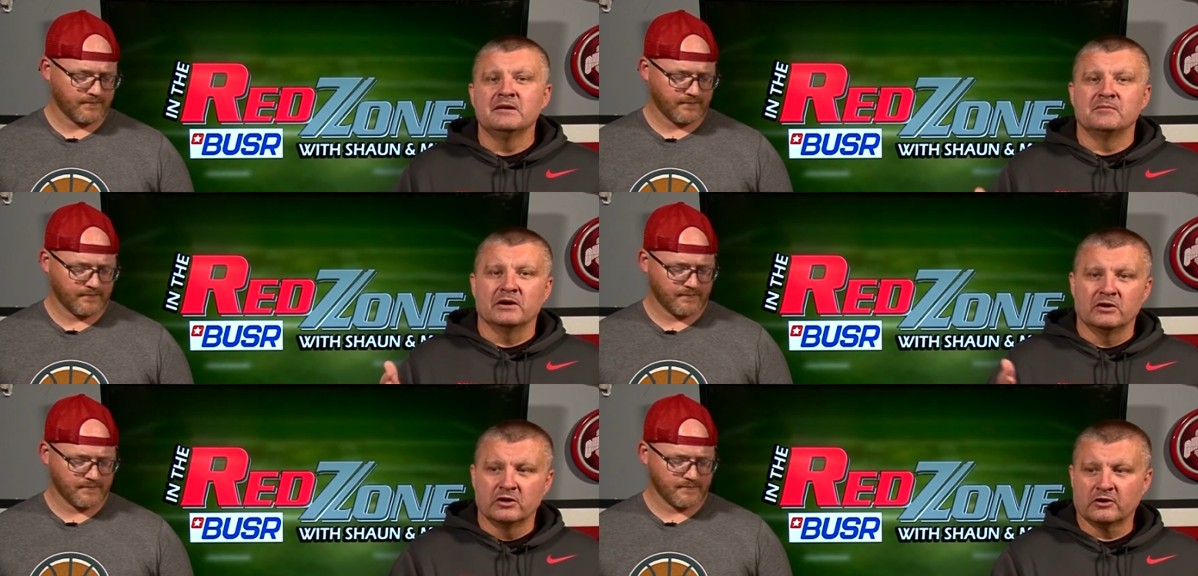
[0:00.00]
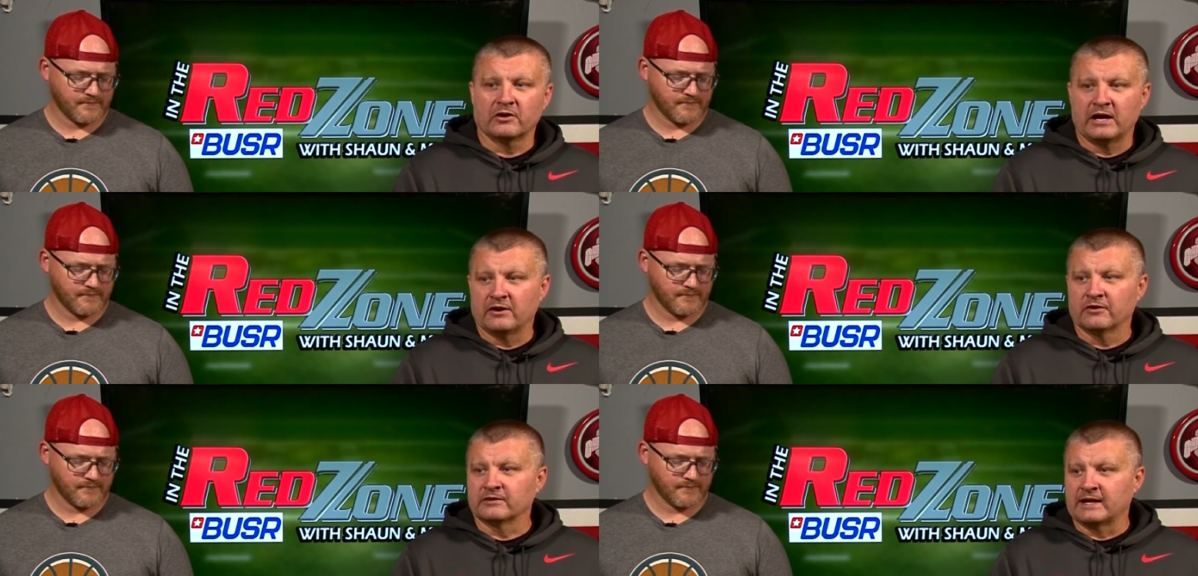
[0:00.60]
Speaker 1: But Hooker got
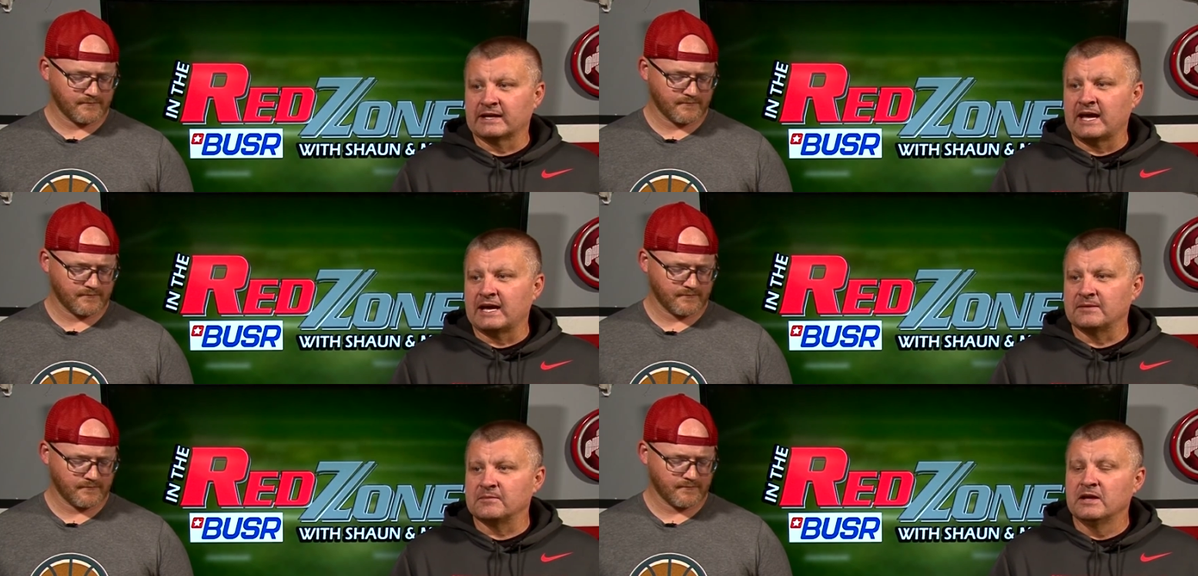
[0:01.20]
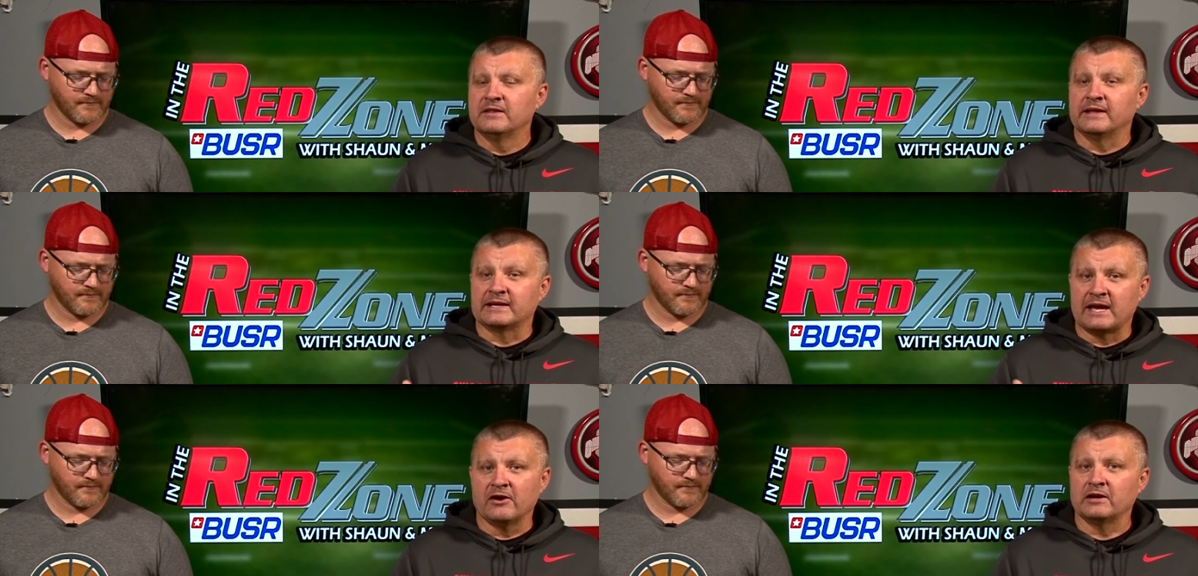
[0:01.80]
hurt in that game. They
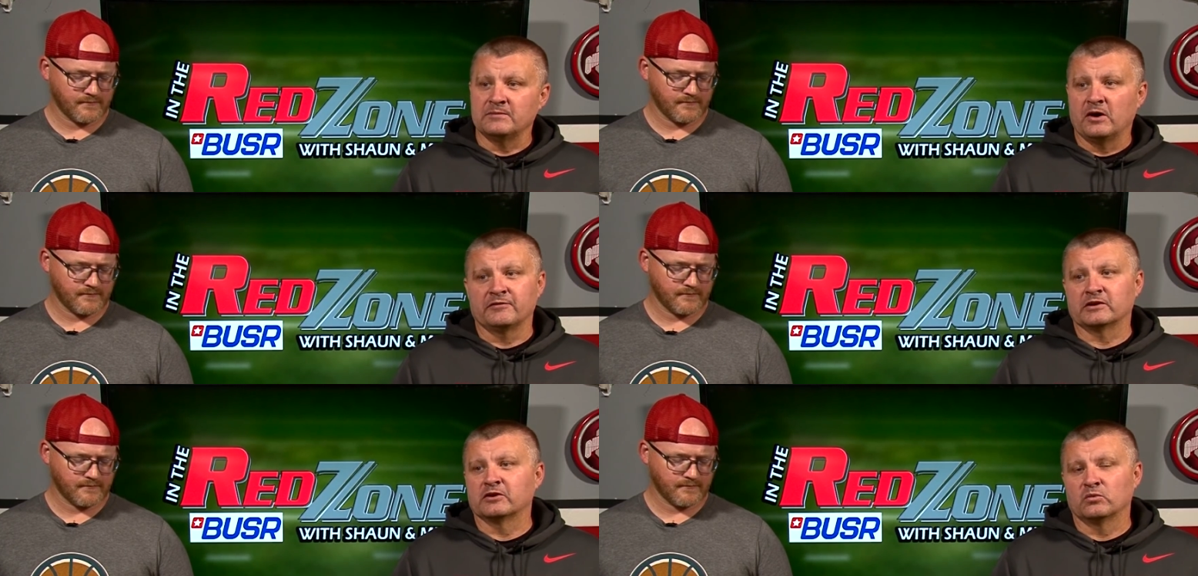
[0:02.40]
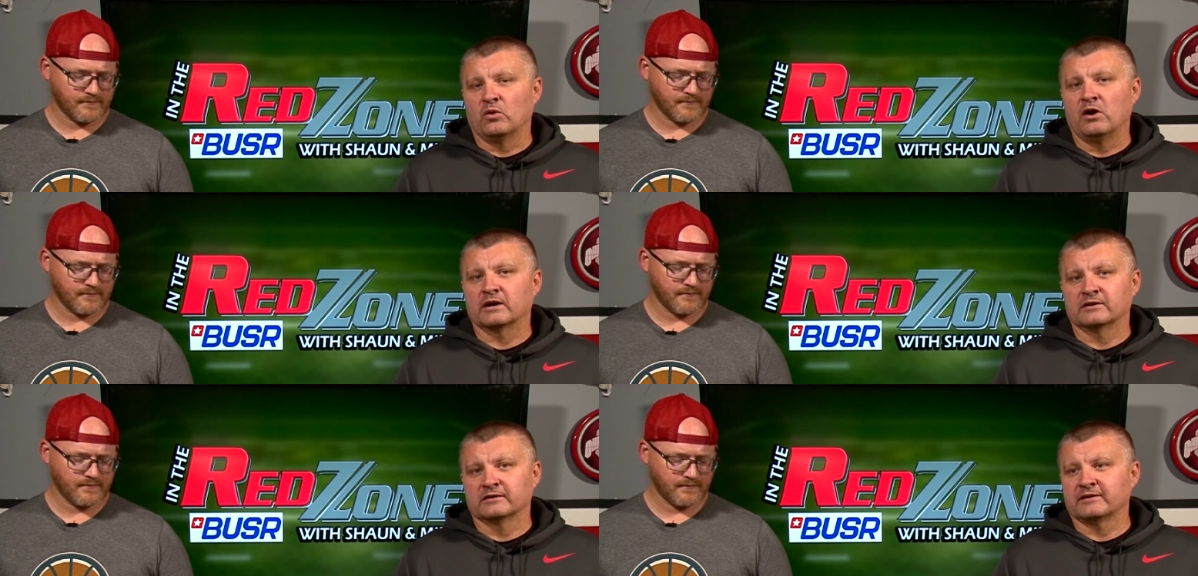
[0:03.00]
carried him off. He couldn't walk.
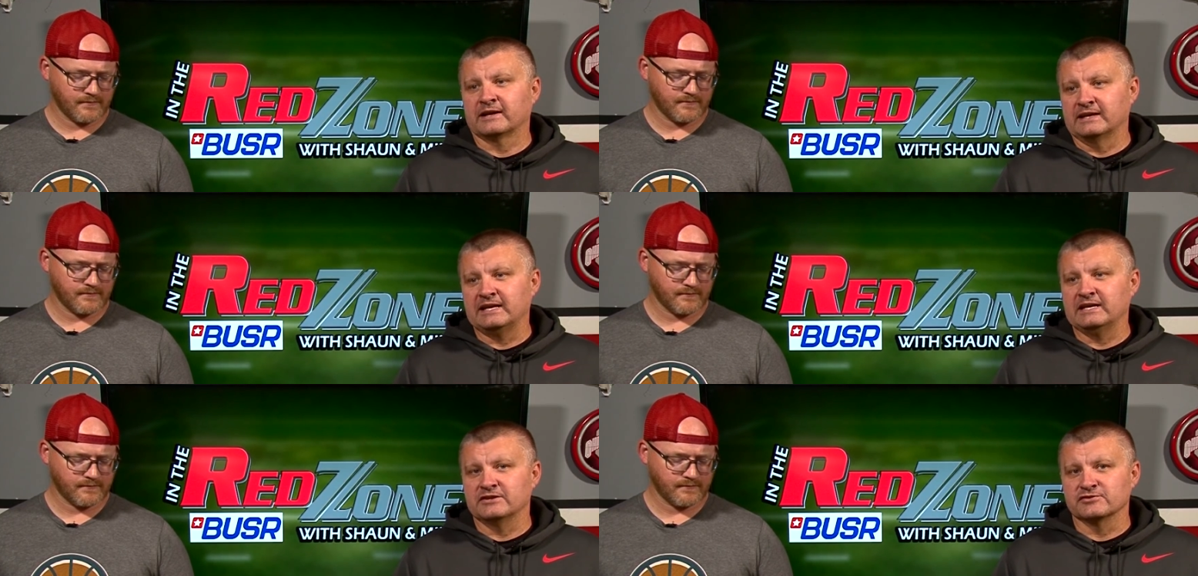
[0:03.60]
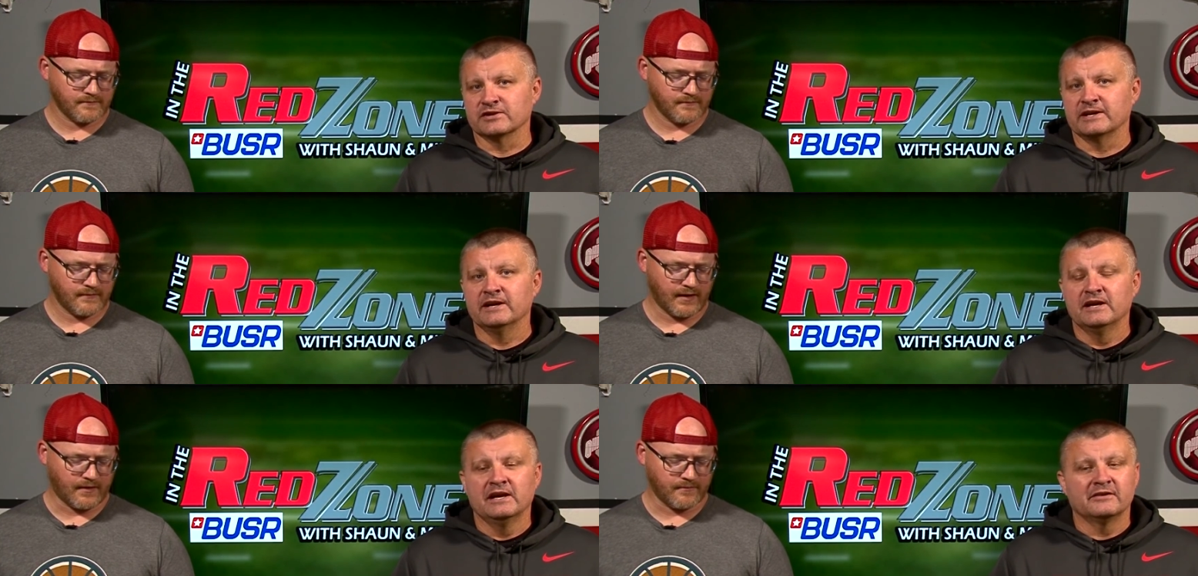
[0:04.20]
It looks like a knee injury. Yeah.